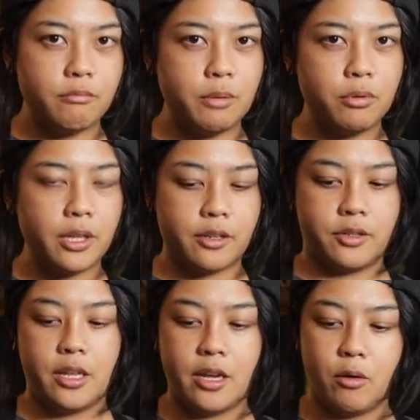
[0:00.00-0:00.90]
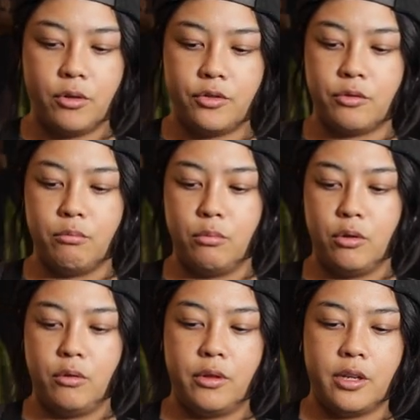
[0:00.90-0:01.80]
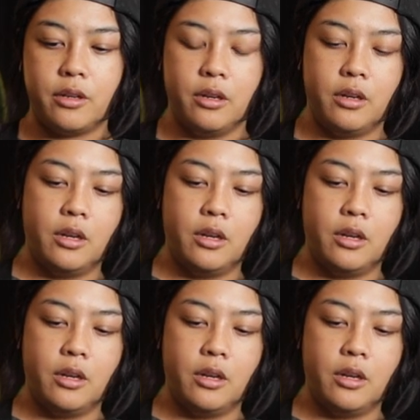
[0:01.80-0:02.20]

People like to say that word, smooth, and